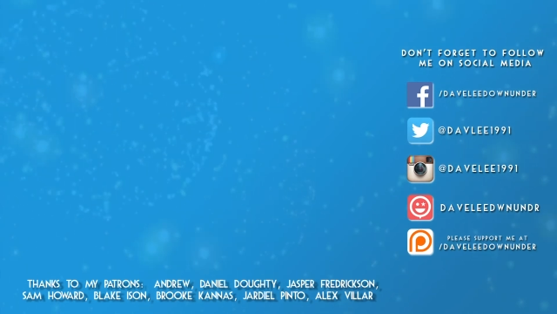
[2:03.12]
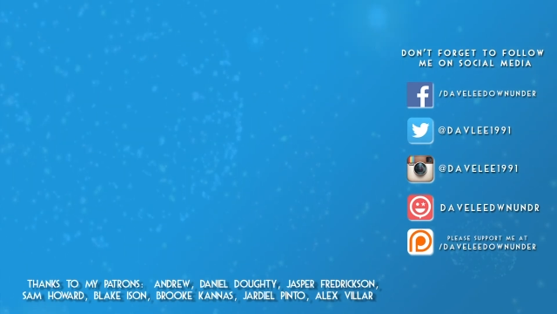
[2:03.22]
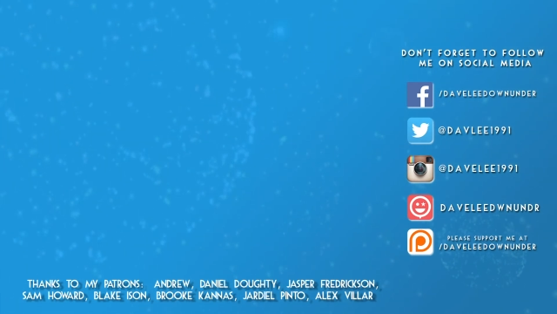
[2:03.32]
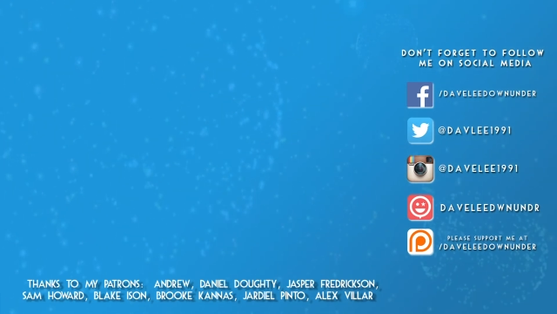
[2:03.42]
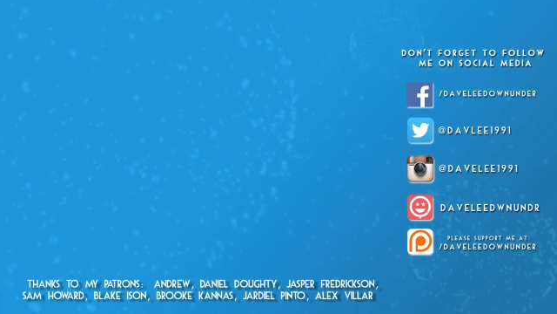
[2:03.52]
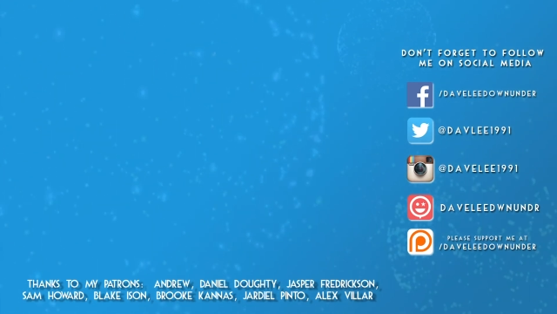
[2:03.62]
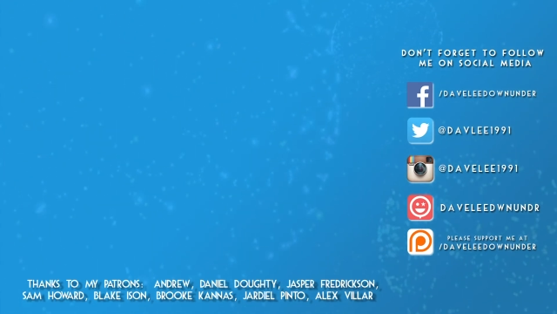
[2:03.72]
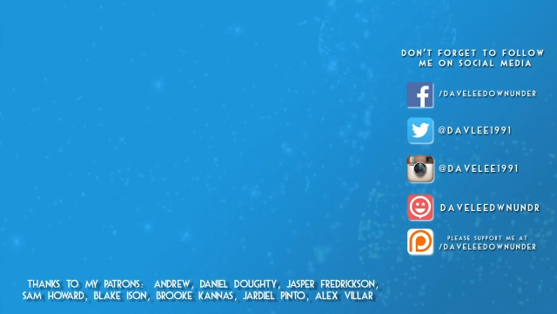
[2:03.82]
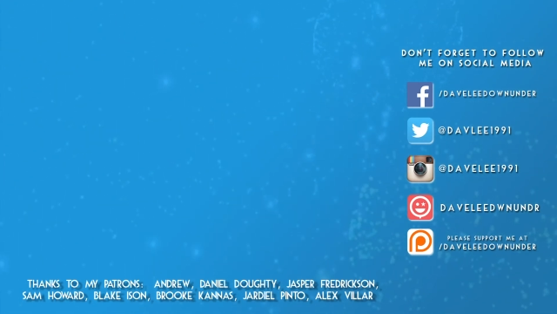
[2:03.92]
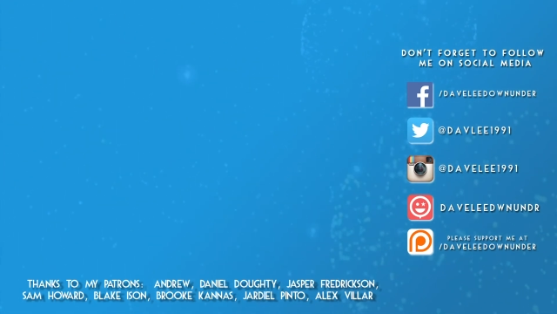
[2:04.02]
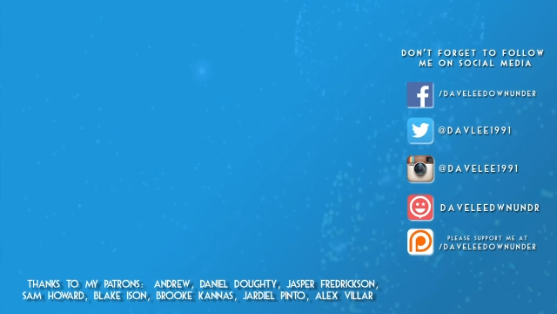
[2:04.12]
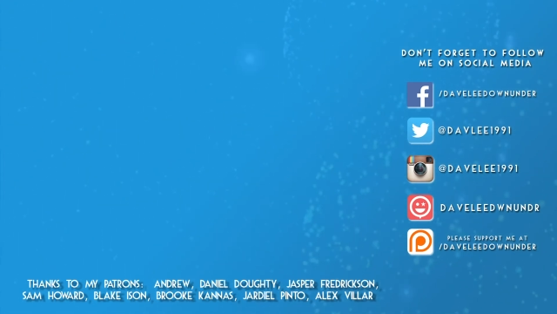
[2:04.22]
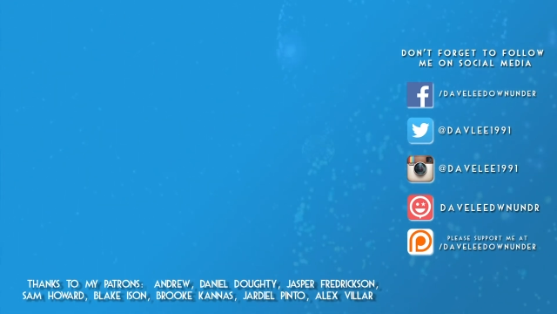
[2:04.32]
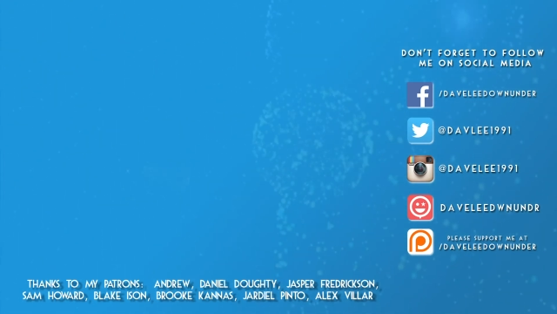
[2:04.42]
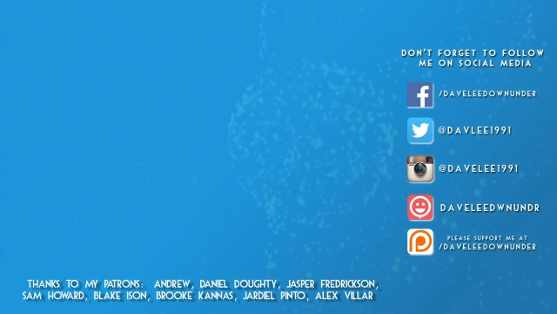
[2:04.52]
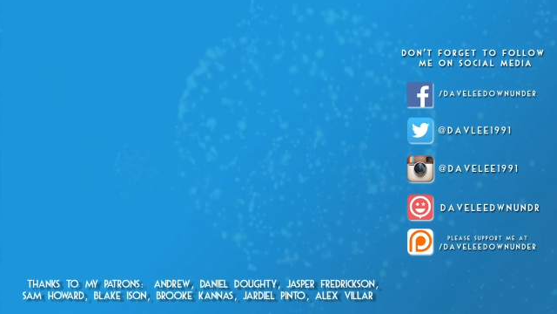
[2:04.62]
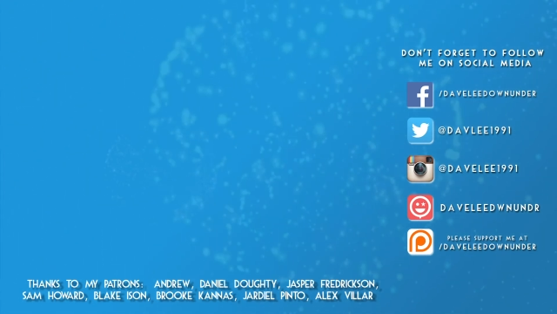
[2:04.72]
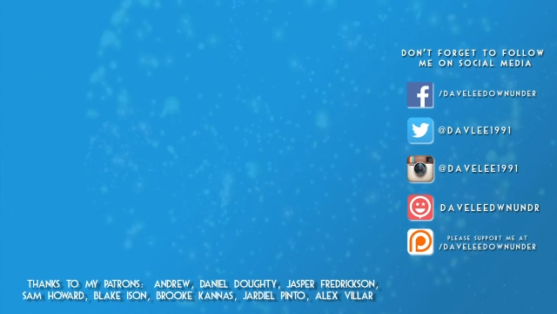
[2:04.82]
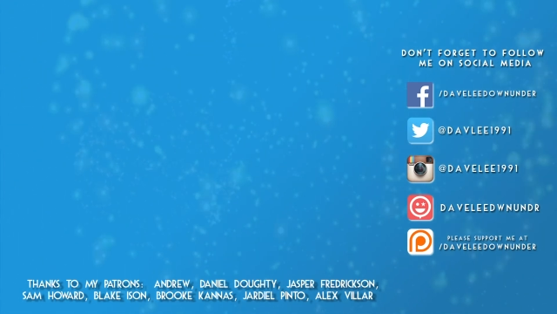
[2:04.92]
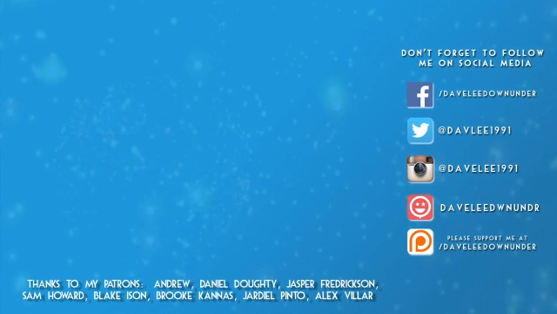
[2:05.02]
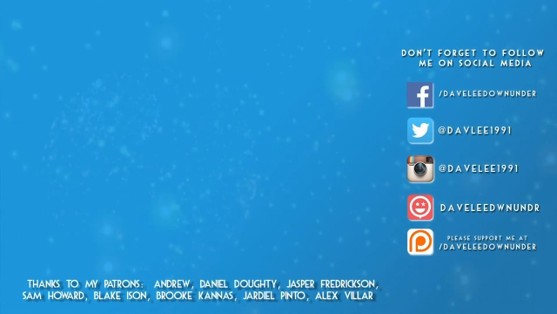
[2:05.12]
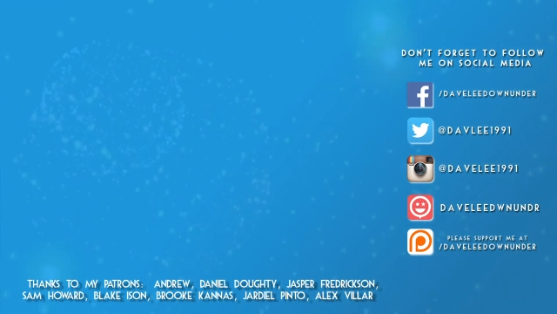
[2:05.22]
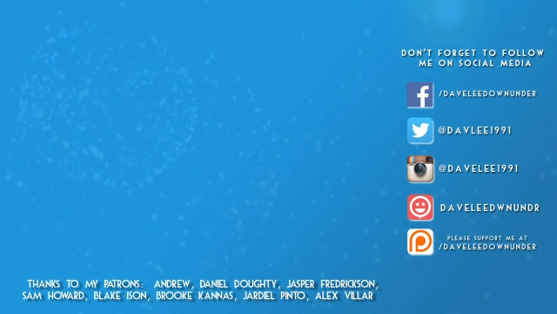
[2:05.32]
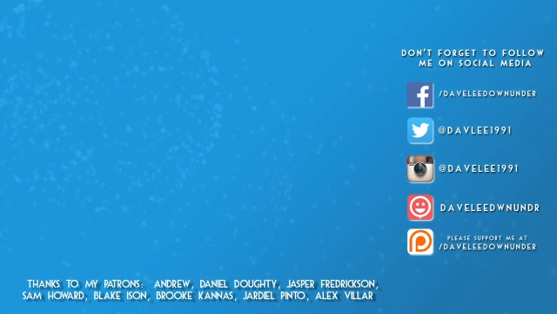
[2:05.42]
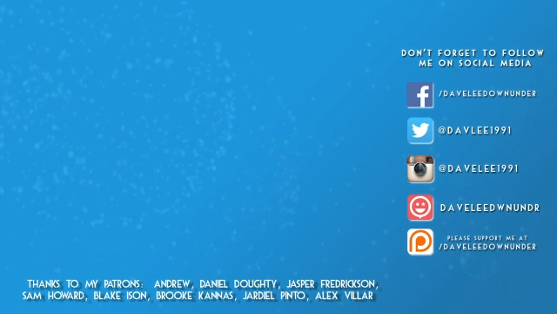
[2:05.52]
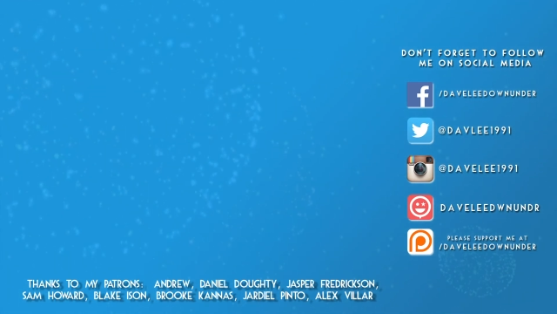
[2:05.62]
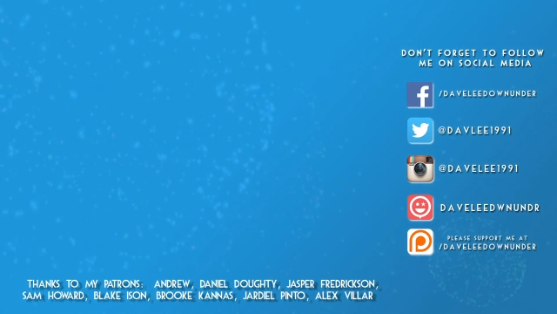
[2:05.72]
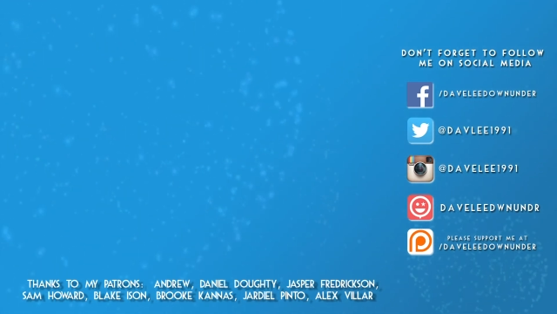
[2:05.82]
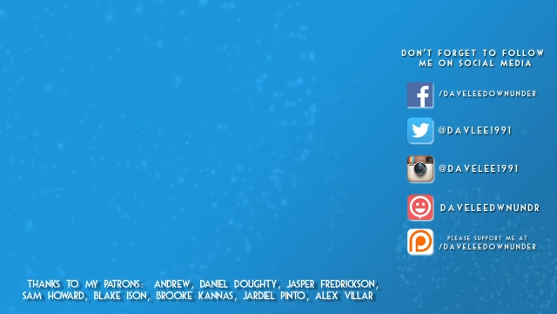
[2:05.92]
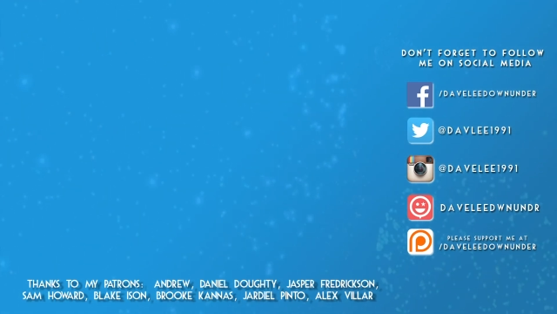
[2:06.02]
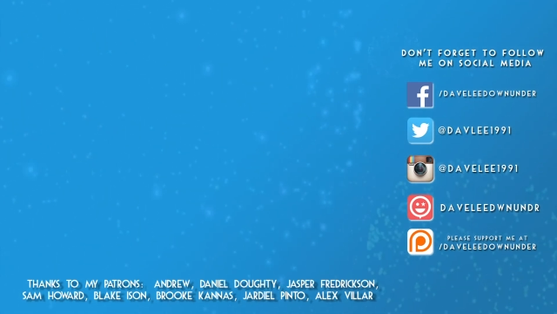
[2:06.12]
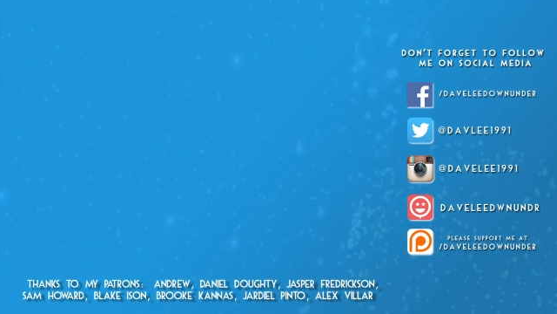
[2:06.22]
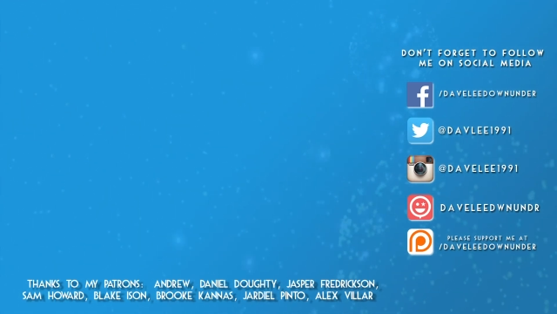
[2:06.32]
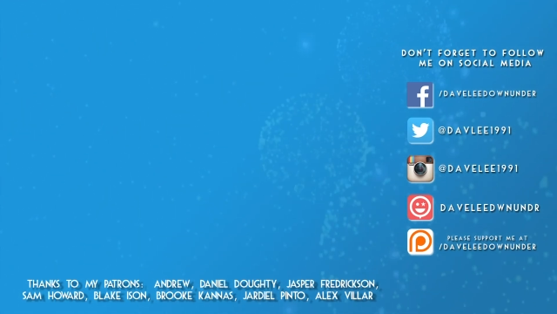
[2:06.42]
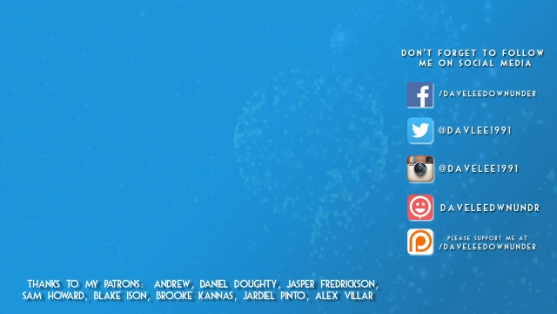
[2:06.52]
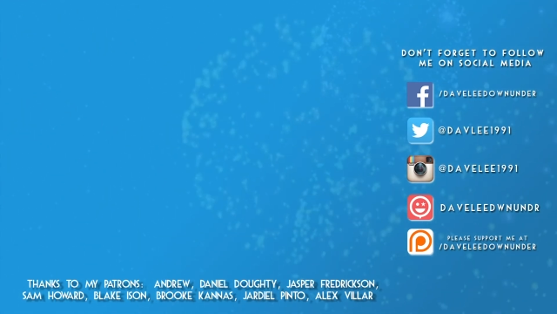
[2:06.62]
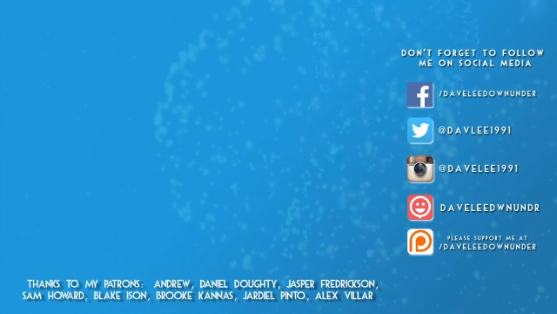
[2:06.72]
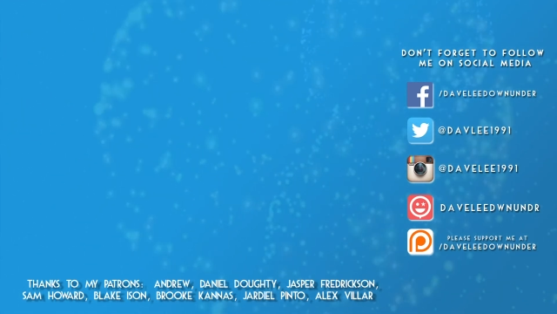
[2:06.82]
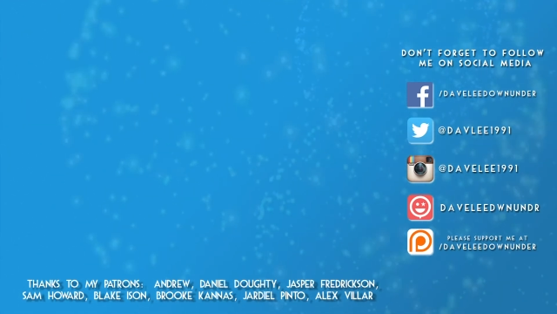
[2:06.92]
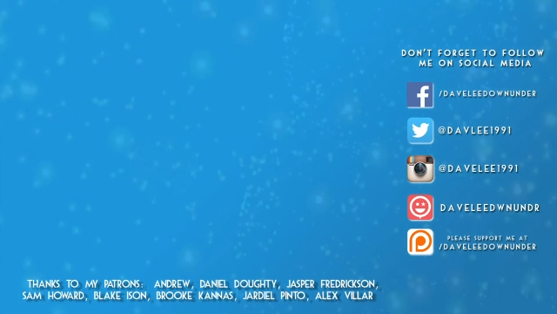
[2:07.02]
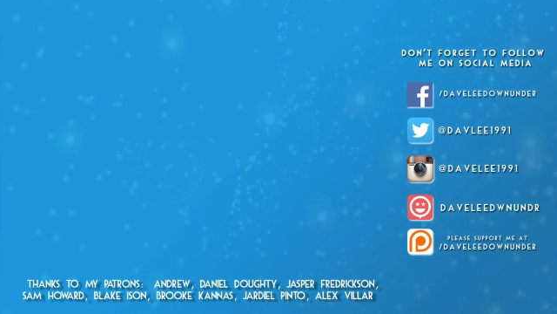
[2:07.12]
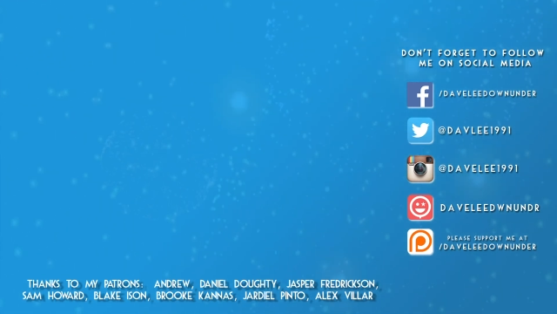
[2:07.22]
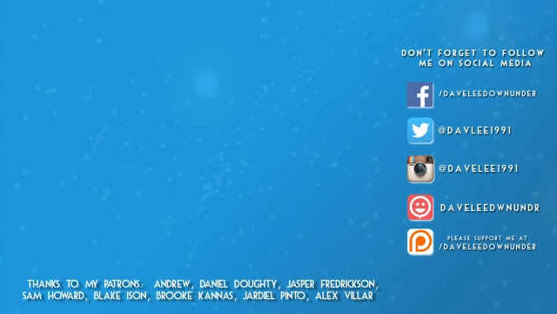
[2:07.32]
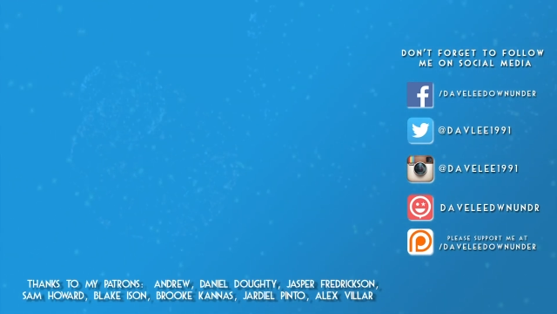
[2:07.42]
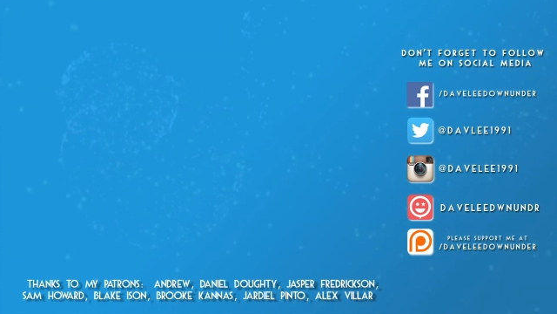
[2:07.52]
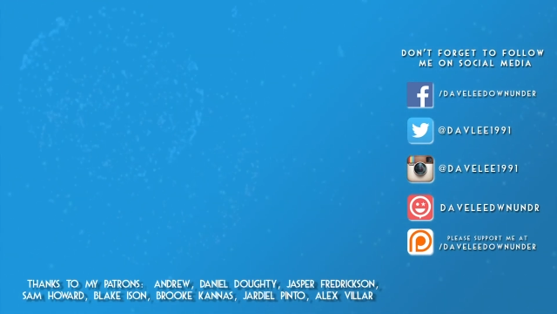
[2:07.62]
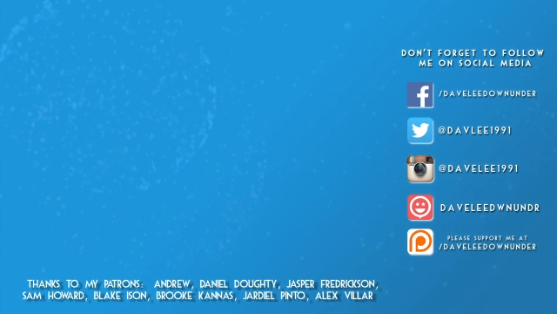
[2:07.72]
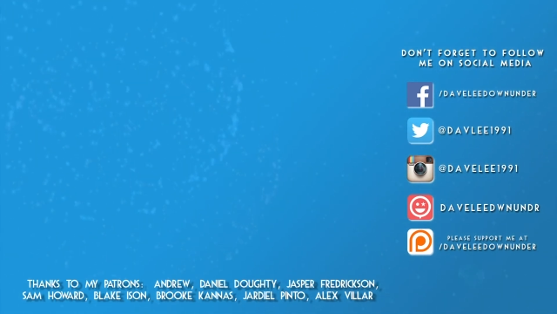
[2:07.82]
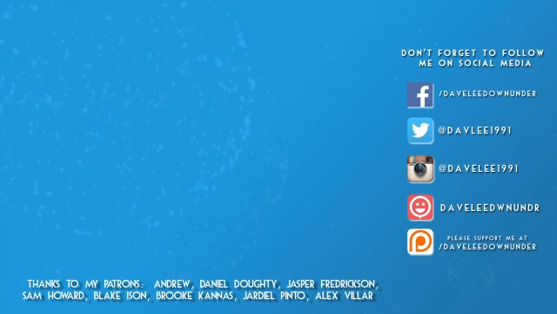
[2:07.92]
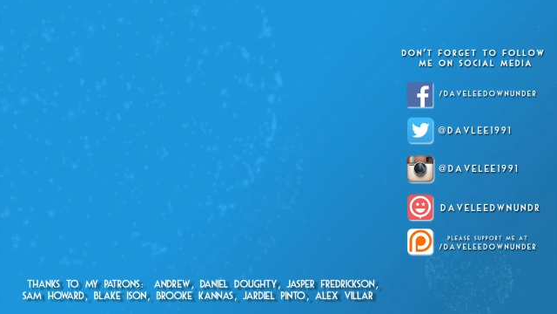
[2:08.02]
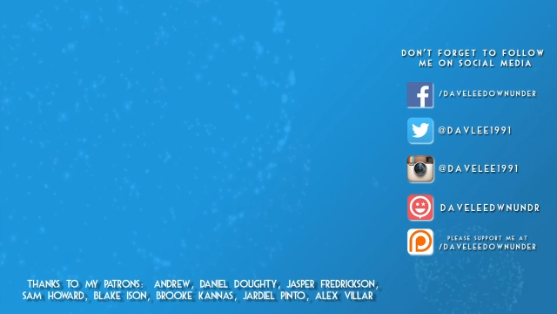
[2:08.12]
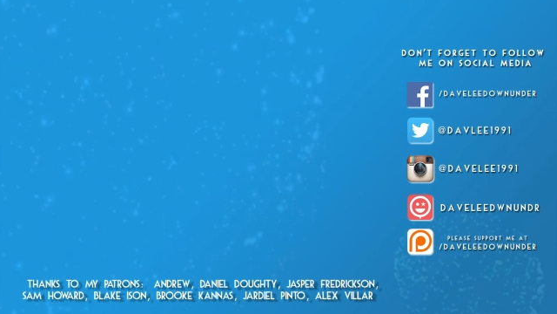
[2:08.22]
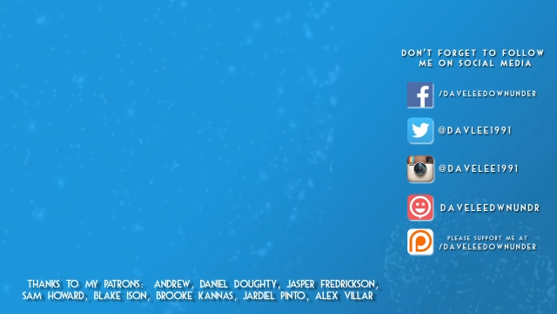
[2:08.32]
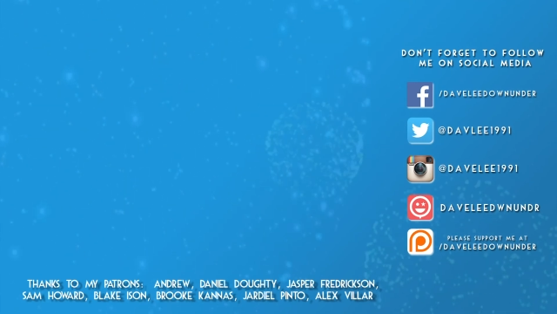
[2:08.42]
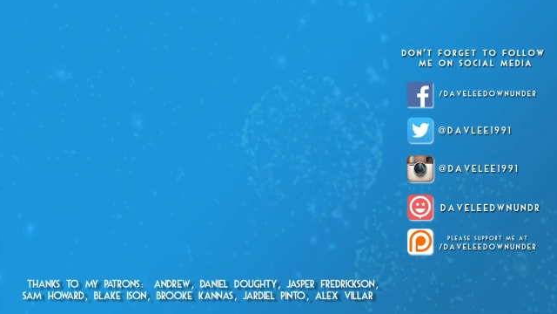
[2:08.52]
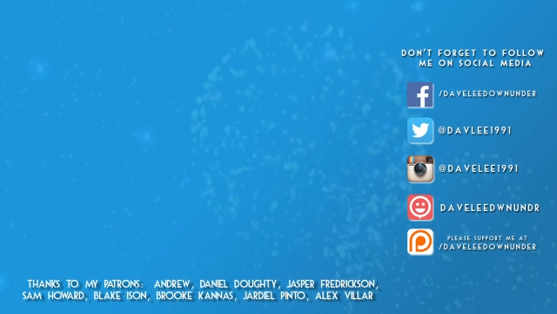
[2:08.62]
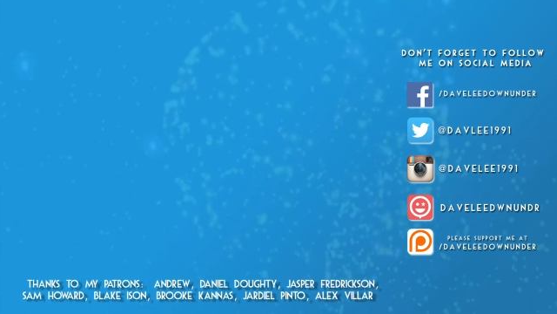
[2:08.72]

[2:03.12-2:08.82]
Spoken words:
[unreadable: no face in view]